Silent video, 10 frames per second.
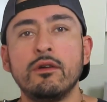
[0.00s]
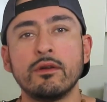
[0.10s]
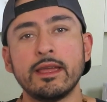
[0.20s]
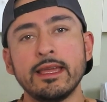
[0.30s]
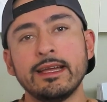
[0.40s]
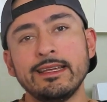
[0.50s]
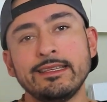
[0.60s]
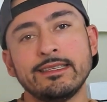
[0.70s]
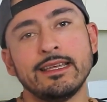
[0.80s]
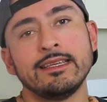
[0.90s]
Okay
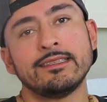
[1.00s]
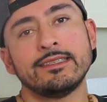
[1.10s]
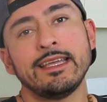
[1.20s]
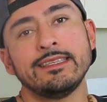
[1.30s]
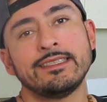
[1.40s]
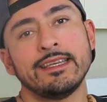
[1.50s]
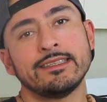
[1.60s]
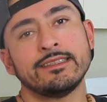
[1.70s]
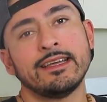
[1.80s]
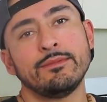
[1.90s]
guys, it's taste
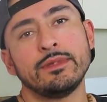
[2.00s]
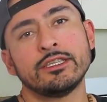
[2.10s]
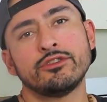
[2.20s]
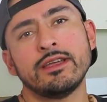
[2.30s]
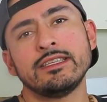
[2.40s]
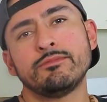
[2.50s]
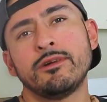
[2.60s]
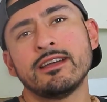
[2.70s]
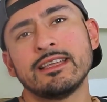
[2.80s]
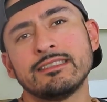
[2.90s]
test time. Let's try these
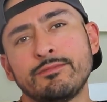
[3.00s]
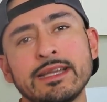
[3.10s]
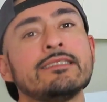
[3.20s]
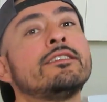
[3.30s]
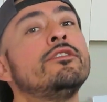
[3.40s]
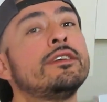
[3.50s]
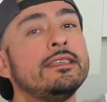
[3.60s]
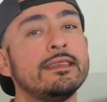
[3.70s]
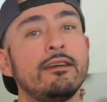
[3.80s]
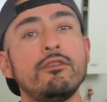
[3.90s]
pumpkin spice
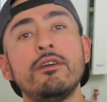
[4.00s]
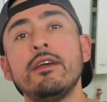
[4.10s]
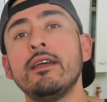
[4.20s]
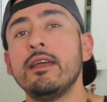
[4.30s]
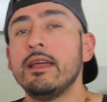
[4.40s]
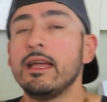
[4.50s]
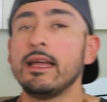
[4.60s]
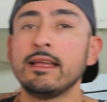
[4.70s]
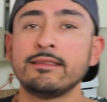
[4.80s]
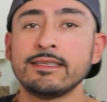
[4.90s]
cookies out.
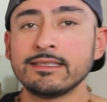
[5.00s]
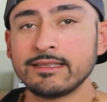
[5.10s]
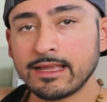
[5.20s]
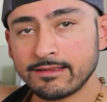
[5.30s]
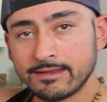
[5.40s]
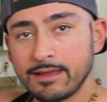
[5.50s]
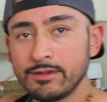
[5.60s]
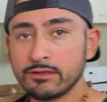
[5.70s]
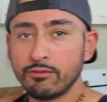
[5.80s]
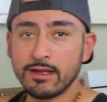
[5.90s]
And since
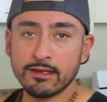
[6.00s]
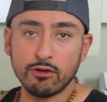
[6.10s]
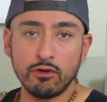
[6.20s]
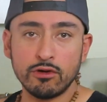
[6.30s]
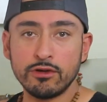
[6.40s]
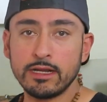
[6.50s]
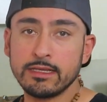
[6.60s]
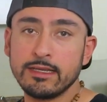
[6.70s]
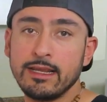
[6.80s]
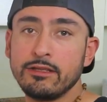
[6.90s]
Thanksgiving's around the corner, I
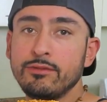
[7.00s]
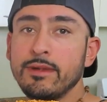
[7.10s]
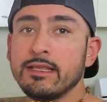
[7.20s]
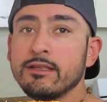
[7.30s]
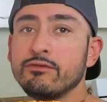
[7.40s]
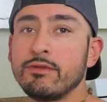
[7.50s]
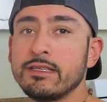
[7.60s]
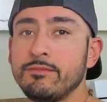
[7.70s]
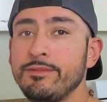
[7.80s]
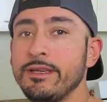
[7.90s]
decided to make this
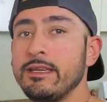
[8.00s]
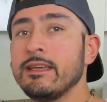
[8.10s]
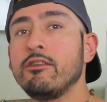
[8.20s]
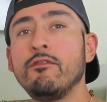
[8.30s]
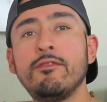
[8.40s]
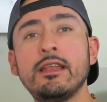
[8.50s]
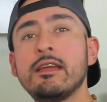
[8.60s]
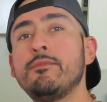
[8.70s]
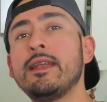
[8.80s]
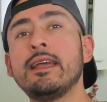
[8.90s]
recipe, and hopefully
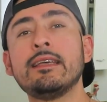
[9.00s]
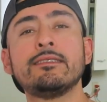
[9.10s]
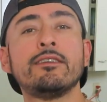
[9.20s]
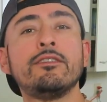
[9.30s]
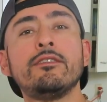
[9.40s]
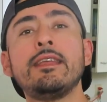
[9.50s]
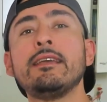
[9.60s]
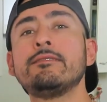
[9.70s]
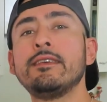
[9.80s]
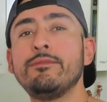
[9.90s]
everybody has a good
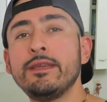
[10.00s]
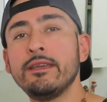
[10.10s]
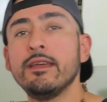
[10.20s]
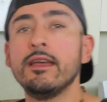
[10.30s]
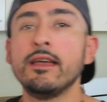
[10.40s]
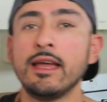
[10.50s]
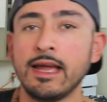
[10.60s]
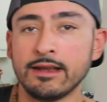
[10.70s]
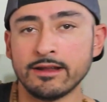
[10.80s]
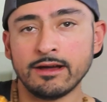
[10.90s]
Thanksgiving.
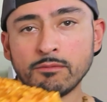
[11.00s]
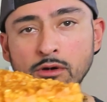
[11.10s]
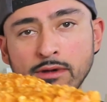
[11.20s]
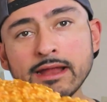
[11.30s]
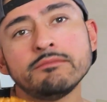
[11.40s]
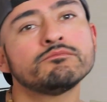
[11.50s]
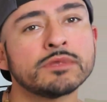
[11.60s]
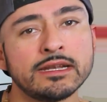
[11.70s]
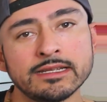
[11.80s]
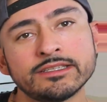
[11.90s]
And all right,
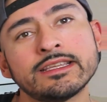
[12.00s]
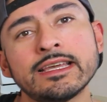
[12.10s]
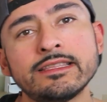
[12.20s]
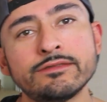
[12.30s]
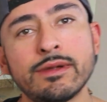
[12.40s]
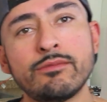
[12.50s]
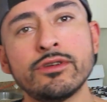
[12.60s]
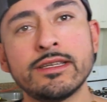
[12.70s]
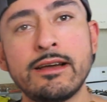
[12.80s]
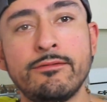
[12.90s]
let's get these bad
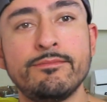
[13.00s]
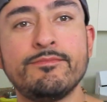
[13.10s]
boys out.